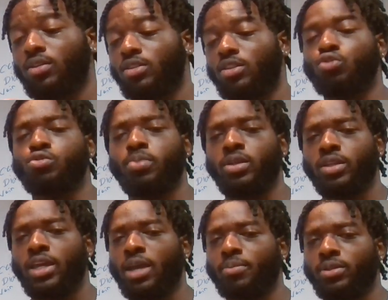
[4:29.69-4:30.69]
those blood
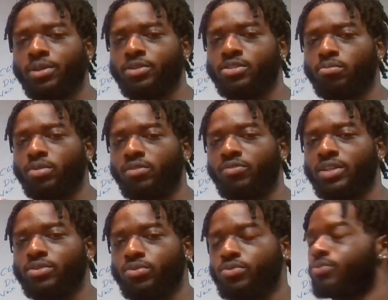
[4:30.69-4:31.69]
capillaries and blood
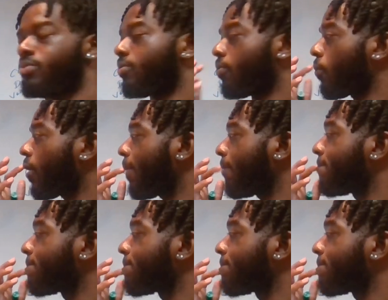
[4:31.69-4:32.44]
vessels, right?